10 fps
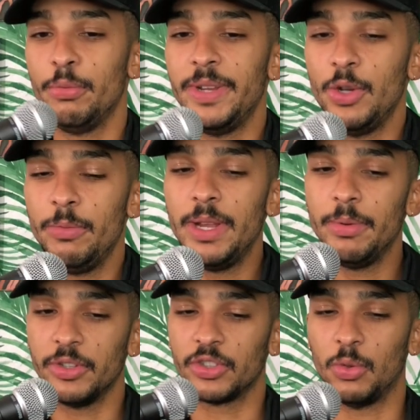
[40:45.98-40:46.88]
be, you'd be
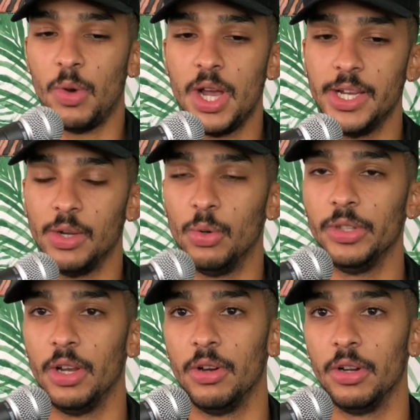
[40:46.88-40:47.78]
able to squat and hold
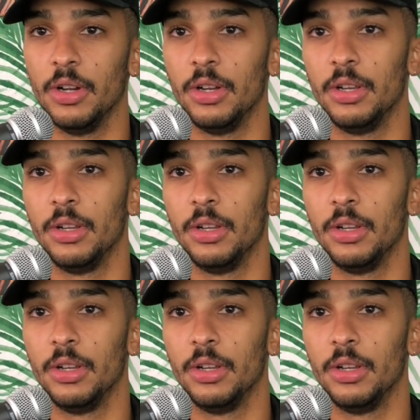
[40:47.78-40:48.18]
it longer.